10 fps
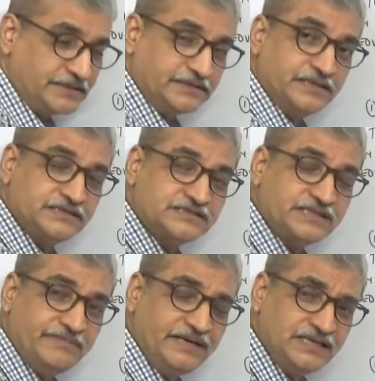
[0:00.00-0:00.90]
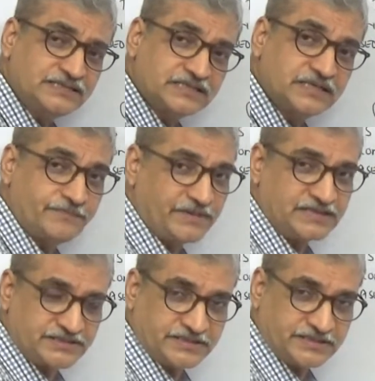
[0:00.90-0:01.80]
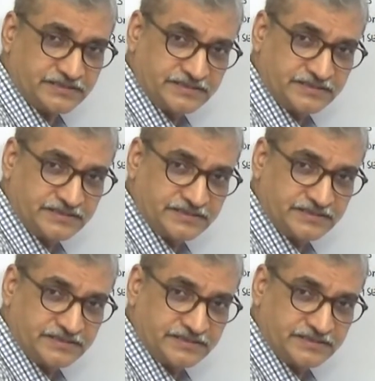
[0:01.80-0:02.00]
there is tremendous repulsion.